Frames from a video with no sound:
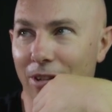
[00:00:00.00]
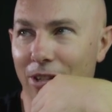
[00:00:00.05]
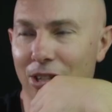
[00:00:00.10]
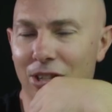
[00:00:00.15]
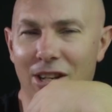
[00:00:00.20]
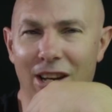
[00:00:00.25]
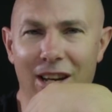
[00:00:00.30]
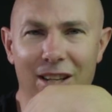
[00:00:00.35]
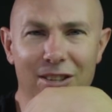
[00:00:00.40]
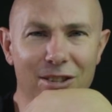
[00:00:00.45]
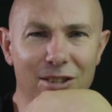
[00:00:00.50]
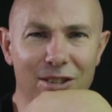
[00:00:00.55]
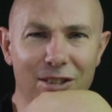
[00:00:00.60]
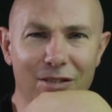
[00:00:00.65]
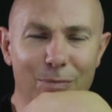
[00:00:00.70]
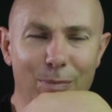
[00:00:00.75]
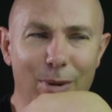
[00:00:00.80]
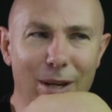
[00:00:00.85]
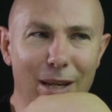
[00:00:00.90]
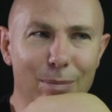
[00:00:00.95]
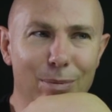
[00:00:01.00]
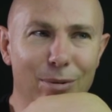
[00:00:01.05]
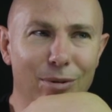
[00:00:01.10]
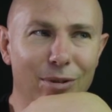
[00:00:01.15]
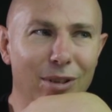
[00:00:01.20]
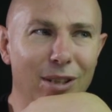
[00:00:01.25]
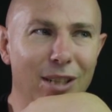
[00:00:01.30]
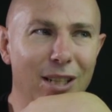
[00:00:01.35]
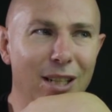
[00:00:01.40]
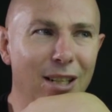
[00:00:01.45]
chances of
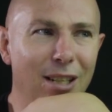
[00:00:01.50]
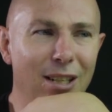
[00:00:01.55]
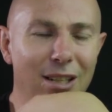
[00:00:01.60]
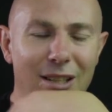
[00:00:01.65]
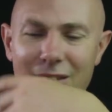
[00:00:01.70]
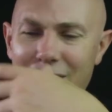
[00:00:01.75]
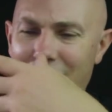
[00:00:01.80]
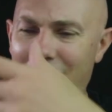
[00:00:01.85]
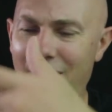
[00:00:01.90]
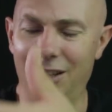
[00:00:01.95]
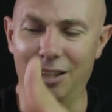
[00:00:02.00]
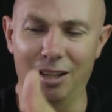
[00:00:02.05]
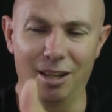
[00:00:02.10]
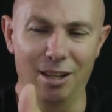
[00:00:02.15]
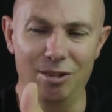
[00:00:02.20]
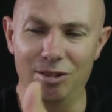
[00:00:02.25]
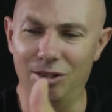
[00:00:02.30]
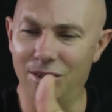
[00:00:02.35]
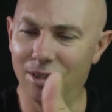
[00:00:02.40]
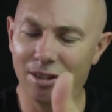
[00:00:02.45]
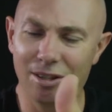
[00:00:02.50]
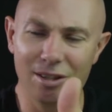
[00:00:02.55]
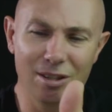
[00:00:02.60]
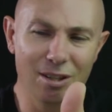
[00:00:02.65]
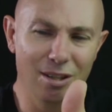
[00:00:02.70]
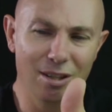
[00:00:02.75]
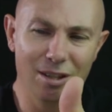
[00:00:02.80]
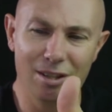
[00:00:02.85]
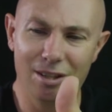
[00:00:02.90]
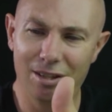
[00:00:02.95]
people getting
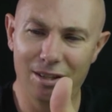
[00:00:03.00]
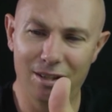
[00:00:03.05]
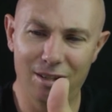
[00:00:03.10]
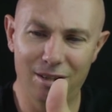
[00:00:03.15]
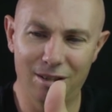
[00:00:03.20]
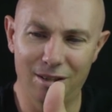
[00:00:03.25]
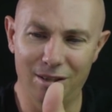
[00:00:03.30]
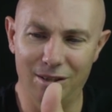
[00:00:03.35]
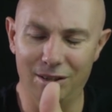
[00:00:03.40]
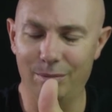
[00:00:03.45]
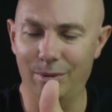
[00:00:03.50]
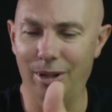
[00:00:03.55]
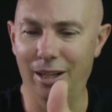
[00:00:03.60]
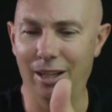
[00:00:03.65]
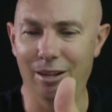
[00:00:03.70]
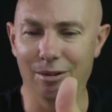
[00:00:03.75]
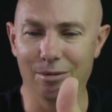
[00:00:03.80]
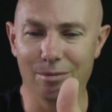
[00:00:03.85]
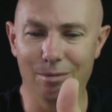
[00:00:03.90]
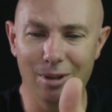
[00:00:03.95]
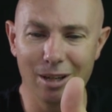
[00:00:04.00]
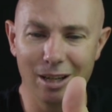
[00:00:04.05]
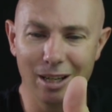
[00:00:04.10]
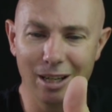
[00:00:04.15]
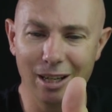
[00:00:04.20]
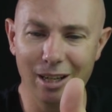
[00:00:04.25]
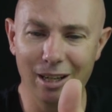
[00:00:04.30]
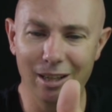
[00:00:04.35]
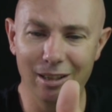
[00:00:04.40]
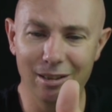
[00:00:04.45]
injured, not making
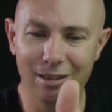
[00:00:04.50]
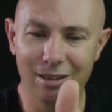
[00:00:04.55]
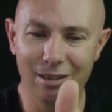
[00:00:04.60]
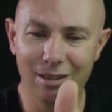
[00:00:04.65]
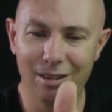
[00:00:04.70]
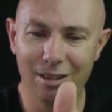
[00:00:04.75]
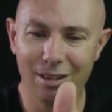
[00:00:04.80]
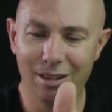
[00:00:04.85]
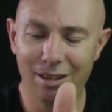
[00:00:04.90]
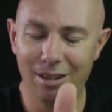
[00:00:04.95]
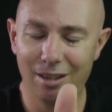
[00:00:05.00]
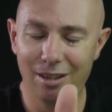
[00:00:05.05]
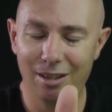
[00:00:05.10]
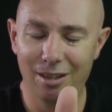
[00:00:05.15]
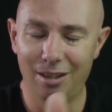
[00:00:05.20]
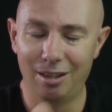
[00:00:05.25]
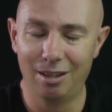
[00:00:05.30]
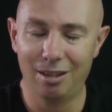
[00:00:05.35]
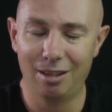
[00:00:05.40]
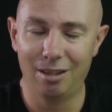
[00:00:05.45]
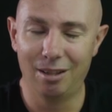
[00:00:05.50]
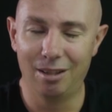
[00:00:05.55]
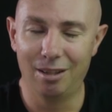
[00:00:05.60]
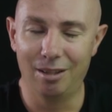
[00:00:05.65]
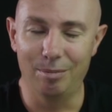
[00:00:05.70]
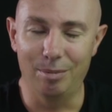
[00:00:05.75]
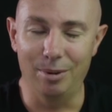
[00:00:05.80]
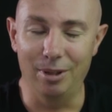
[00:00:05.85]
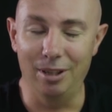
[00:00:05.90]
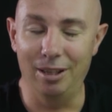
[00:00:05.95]
weight.
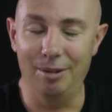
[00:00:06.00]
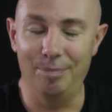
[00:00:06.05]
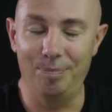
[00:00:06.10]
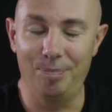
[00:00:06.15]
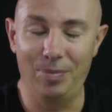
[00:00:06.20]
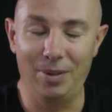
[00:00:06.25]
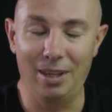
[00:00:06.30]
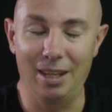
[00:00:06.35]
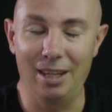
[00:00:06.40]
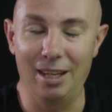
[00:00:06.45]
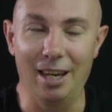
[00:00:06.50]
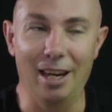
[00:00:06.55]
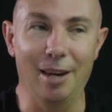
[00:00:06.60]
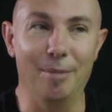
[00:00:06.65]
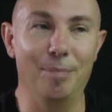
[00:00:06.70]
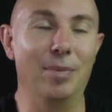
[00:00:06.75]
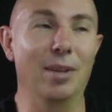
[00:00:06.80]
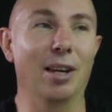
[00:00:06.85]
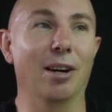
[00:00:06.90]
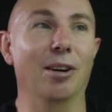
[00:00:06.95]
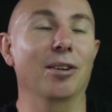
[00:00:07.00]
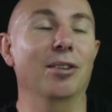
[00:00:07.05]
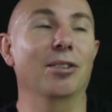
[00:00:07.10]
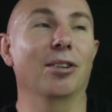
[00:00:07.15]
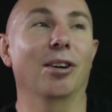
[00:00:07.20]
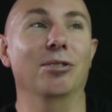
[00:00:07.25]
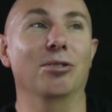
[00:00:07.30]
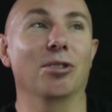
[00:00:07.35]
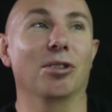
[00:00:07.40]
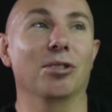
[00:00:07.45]
But, yeah,
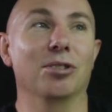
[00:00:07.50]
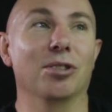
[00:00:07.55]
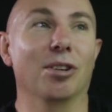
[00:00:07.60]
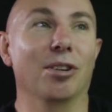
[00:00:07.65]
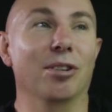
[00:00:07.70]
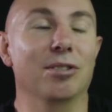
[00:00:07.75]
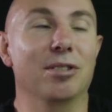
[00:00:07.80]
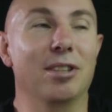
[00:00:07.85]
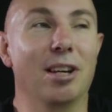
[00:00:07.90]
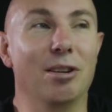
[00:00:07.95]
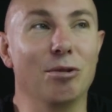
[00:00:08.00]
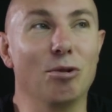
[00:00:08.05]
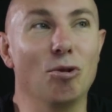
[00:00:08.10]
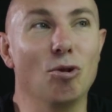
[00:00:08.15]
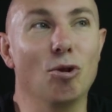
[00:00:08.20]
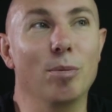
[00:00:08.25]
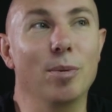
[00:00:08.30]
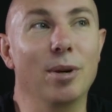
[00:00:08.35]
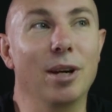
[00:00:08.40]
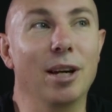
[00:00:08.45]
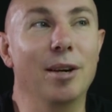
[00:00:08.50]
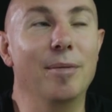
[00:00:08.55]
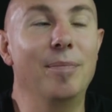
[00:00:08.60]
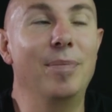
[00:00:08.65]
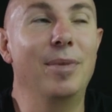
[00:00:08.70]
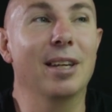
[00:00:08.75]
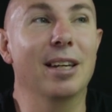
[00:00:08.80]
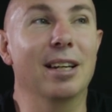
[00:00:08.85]
no John Jones, Daniel Cormier.